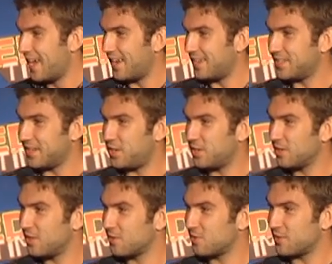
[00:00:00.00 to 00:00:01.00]
He's like, you're
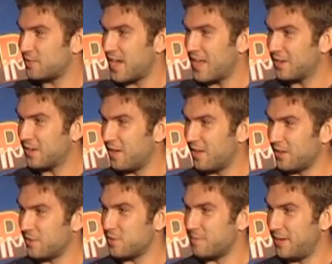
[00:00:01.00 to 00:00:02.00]
allergic to alcohol.
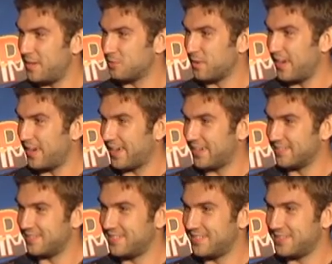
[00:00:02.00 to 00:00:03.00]
You shouldn't be drinking.
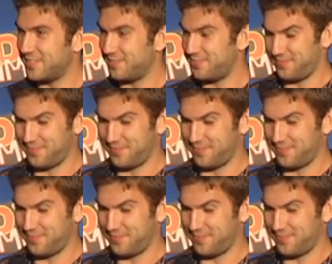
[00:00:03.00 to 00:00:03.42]
And I was like,